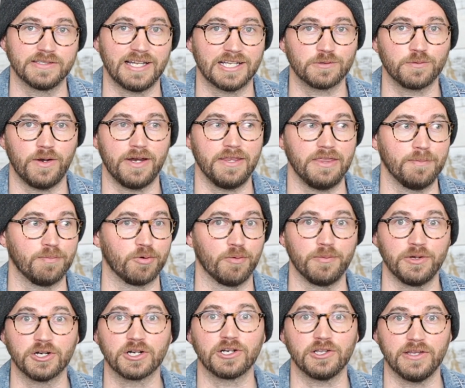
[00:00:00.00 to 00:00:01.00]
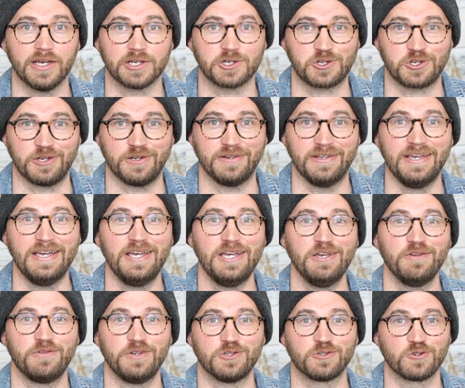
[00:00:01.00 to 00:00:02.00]
That's why the Premier Collection
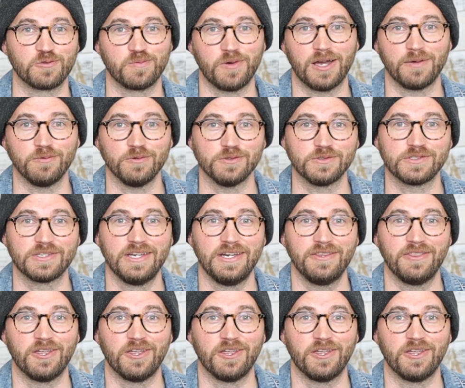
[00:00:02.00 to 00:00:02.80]
features Bibles